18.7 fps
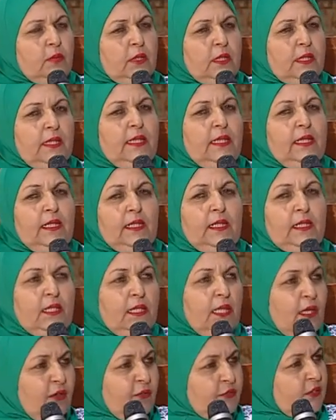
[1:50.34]
he
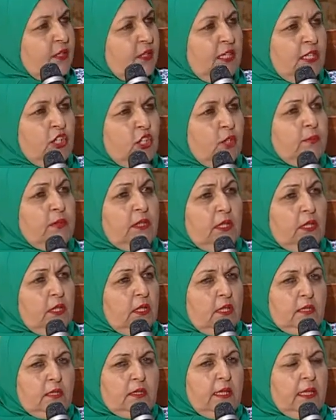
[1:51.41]
loved Egypt.
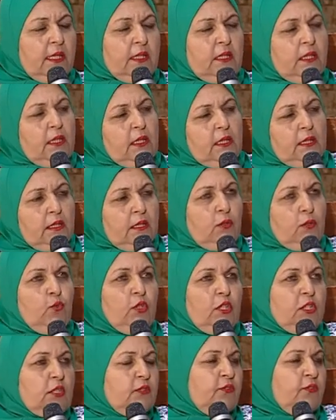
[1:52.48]
He
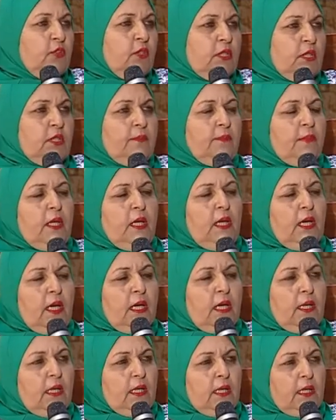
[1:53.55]
worked for
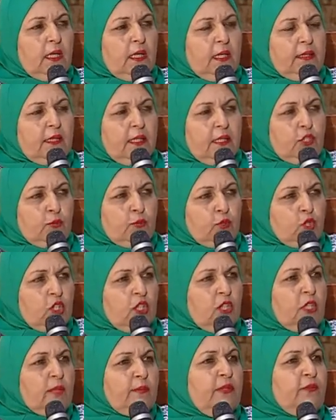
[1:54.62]
the Egyptian
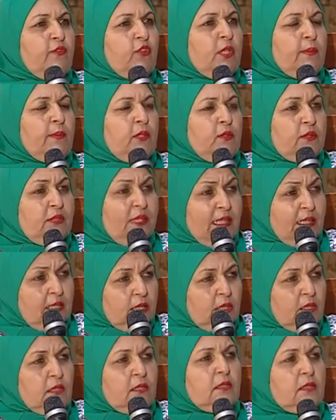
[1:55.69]
army for about 10
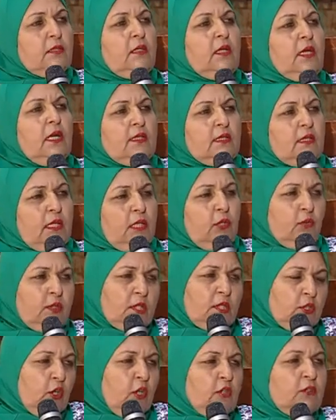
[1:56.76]
years. He was
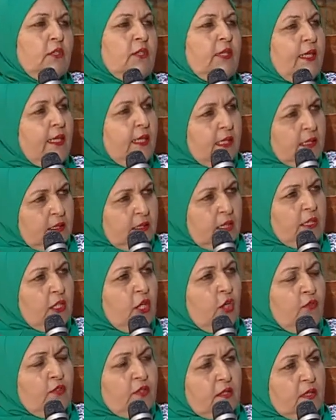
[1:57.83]
a doctor and an
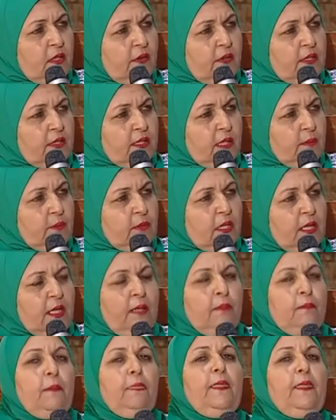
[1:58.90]
officer at the same
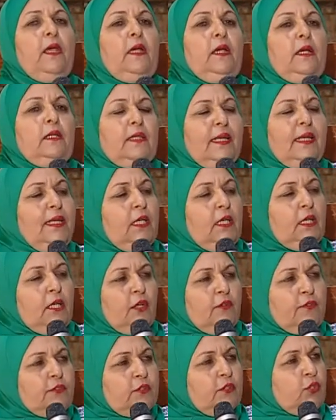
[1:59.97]
time. Then he
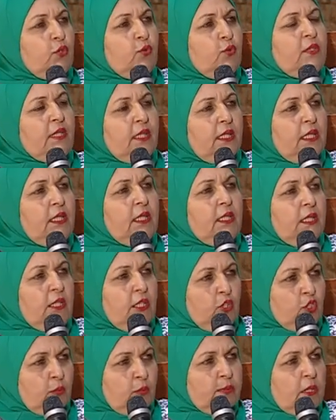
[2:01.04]
loved to stay in
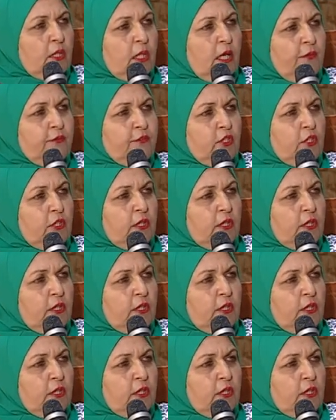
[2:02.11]
Egypt after